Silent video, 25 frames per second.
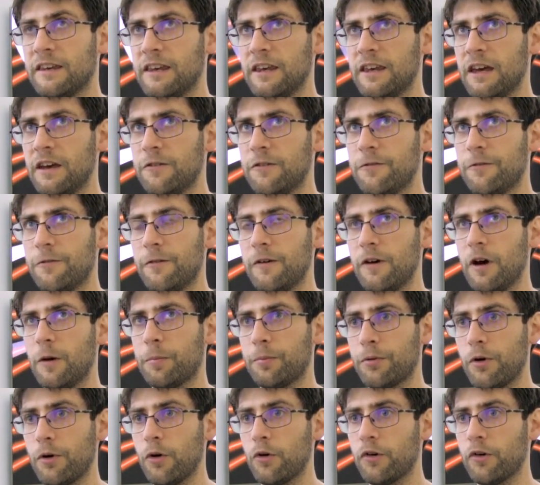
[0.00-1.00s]
give
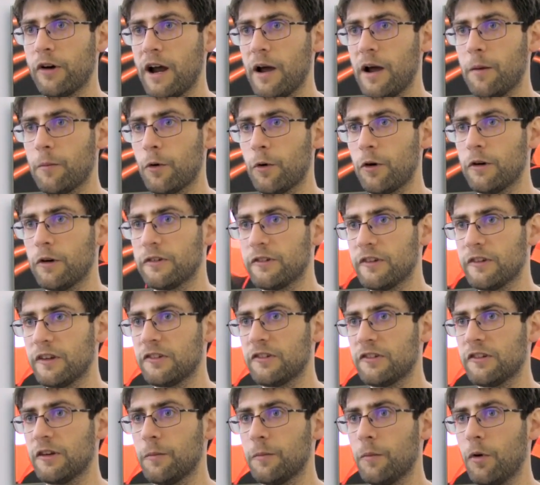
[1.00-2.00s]
a program or a
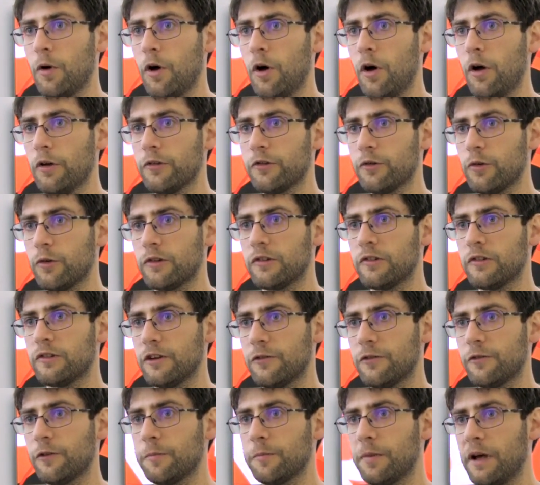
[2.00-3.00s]
system all sorts of
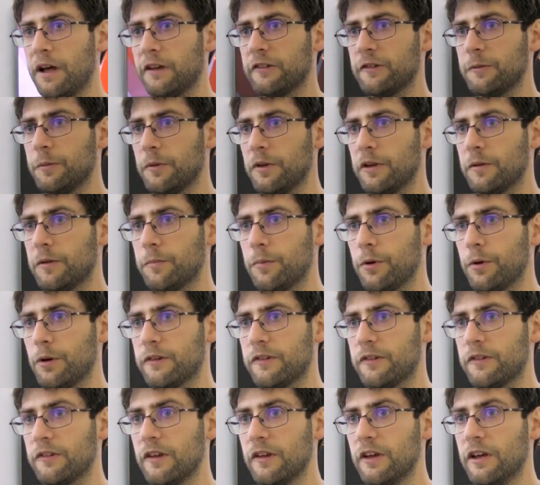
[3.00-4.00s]
different possible
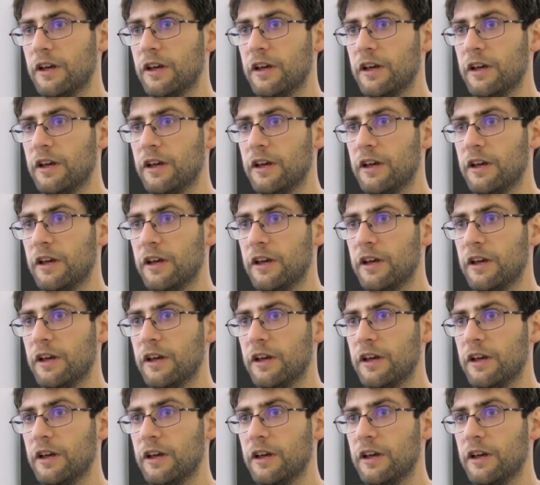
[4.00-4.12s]
inputs